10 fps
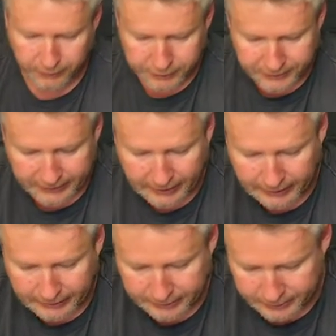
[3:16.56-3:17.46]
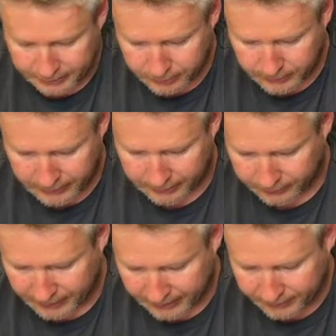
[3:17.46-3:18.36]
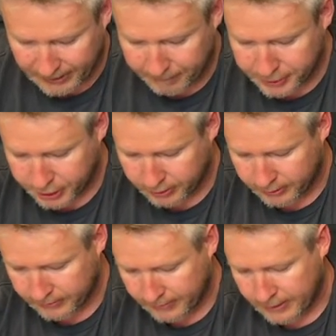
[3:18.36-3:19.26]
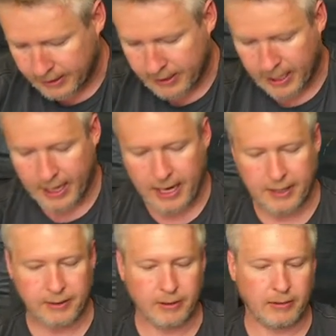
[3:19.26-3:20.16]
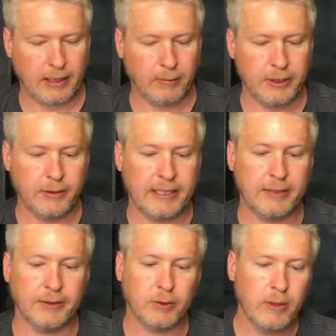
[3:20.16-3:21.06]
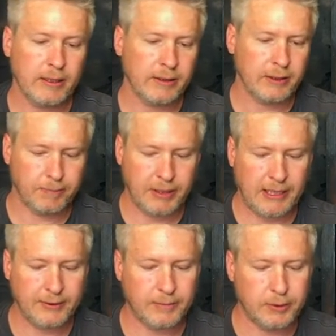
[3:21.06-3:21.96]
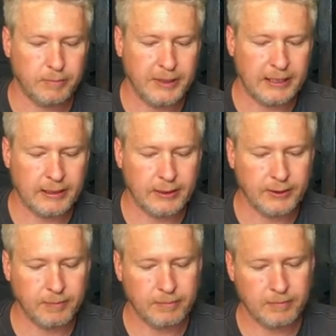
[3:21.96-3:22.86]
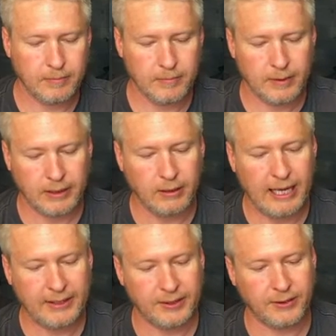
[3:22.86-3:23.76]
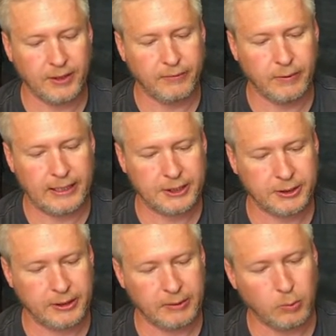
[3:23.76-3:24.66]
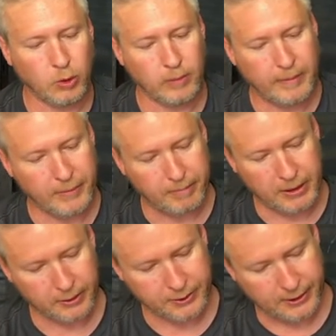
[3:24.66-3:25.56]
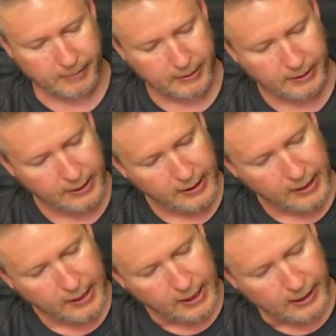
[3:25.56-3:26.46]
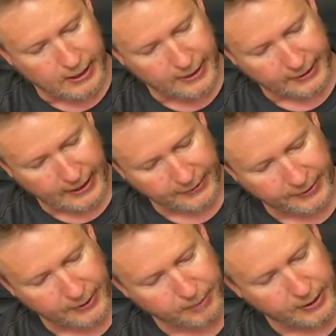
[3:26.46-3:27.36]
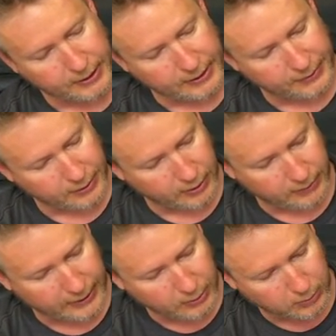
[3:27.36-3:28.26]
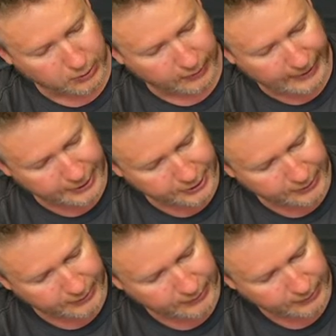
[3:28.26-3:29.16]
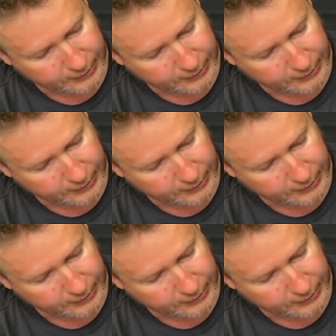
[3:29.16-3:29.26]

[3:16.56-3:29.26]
first thing that I like to do is test temperature, and I want to do that as quickly as possible because the glass itself will actually warm up the beer some. In the case of this beer, it's currently cold crashing.